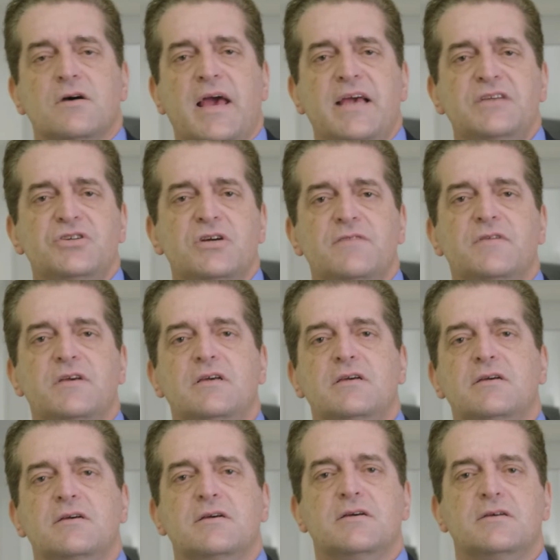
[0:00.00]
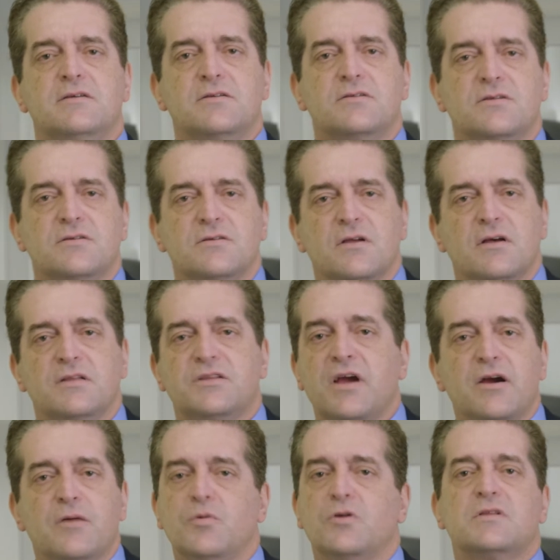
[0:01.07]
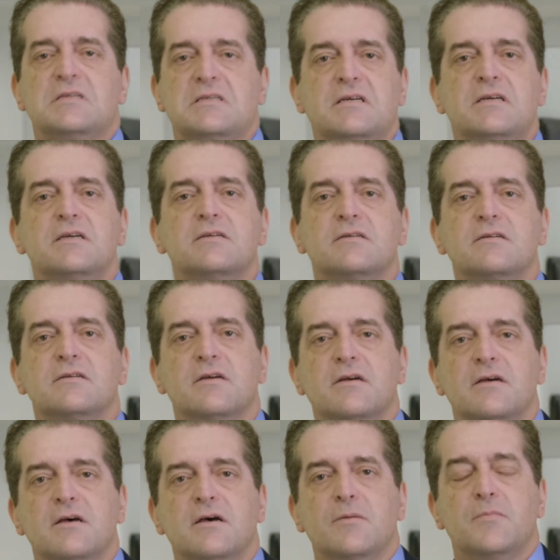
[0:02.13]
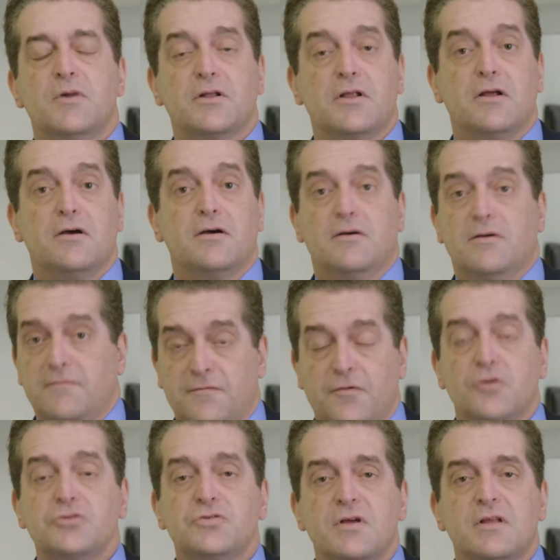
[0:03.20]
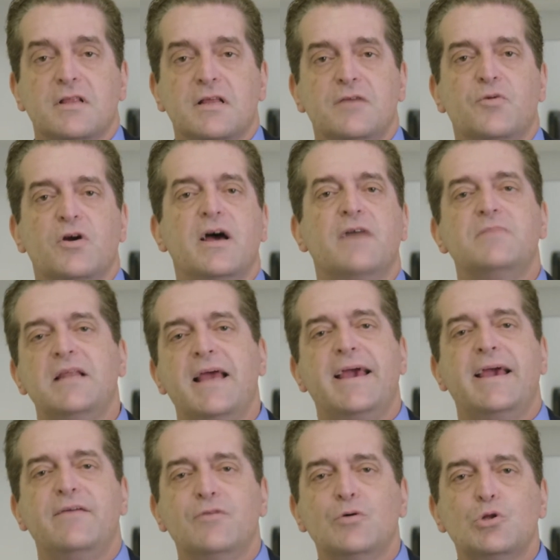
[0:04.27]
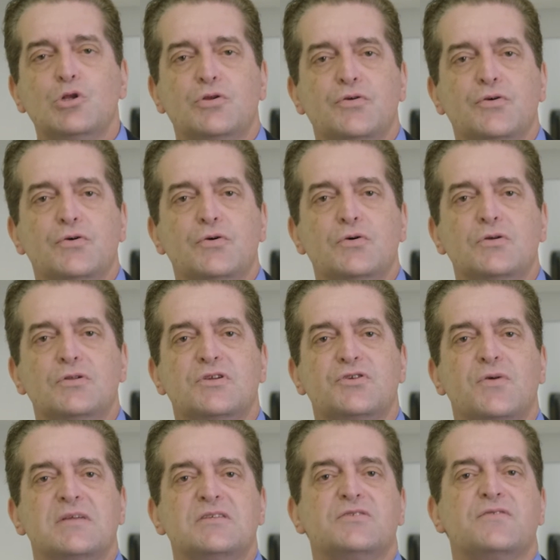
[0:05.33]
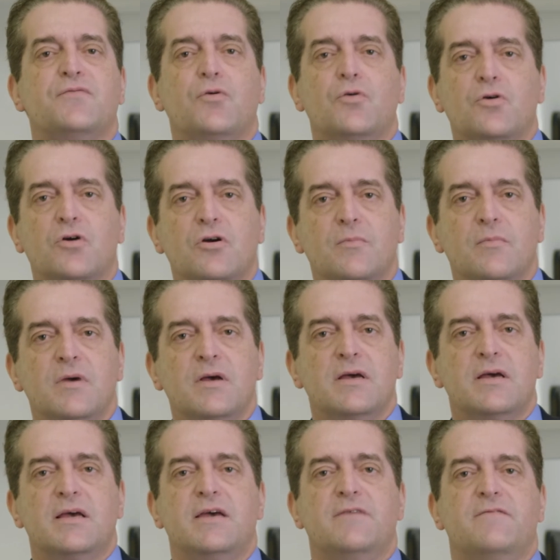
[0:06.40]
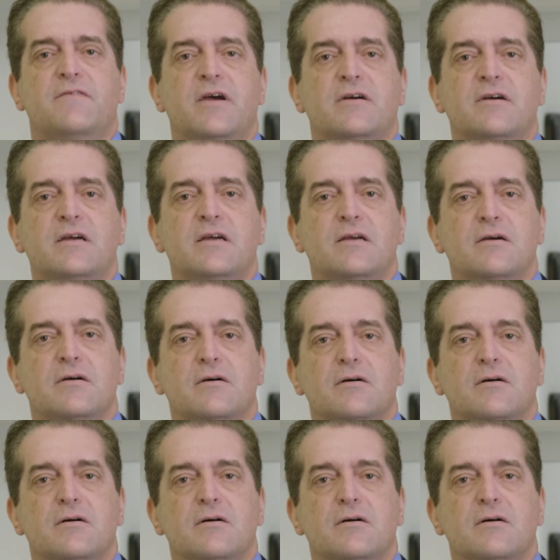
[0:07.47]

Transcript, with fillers: HIV is a terrible disease, but fortunately we have been able to transform a very